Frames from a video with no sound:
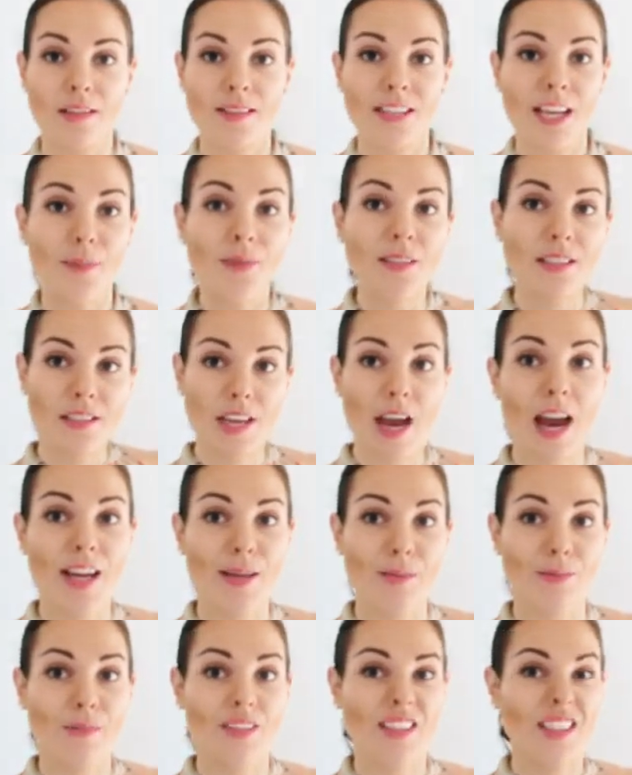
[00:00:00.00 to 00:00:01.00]
Same as
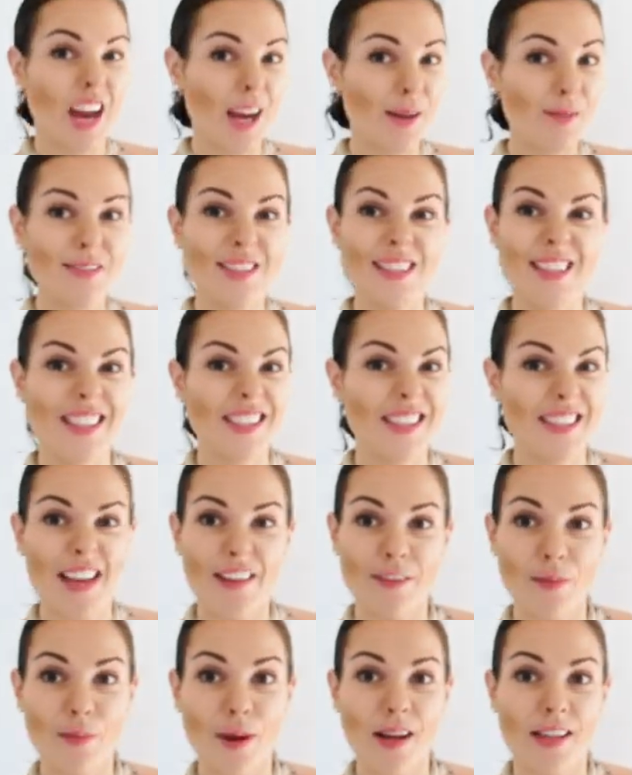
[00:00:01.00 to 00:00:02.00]
times. Times is
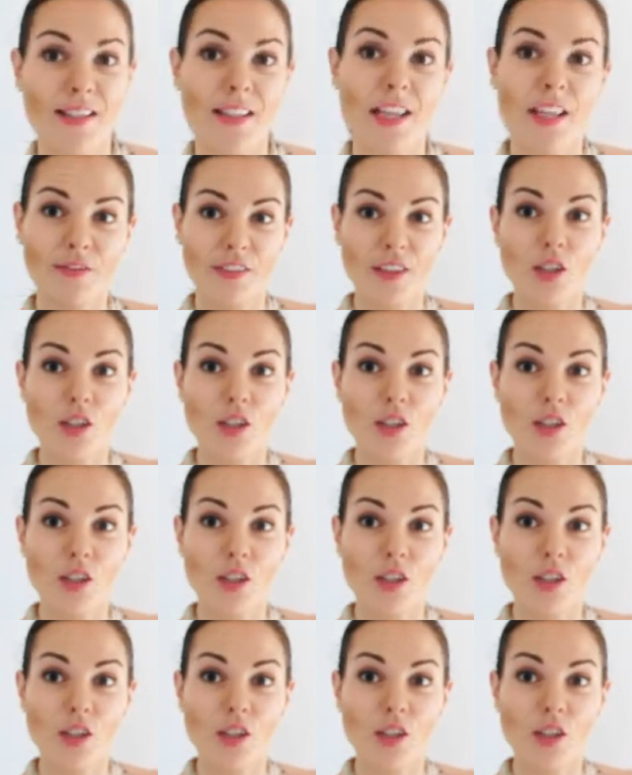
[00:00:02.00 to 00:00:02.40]
never by itself,